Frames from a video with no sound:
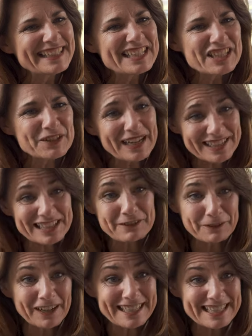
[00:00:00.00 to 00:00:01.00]
Do you actually
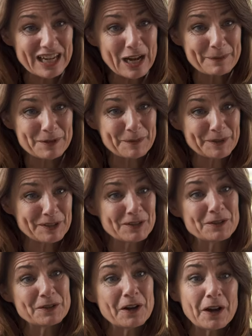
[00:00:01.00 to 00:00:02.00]
find time to pursue
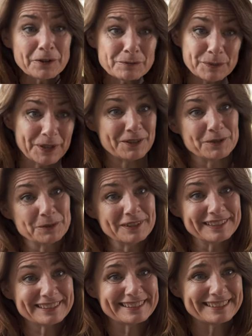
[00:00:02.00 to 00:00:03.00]
your own personal
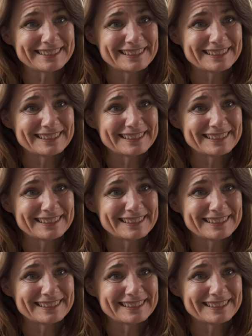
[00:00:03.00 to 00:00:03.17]
work?